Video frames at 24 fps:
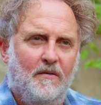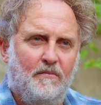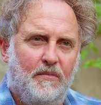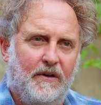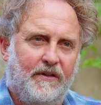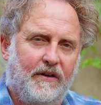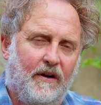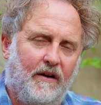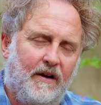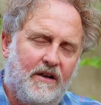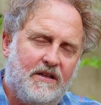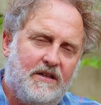
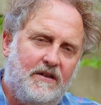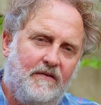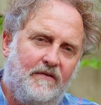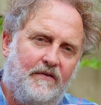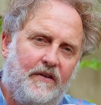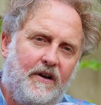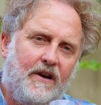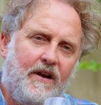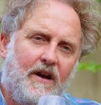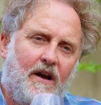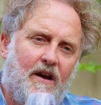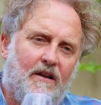but they're actually
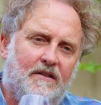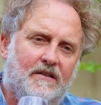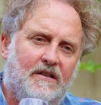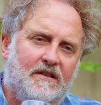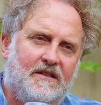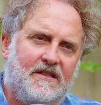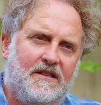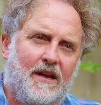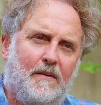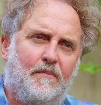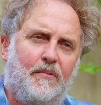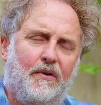very hard to
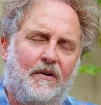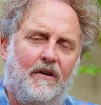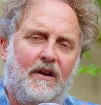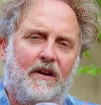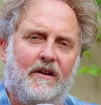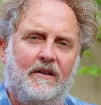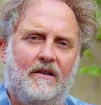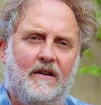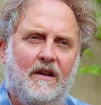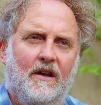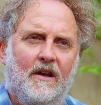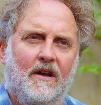
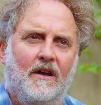separate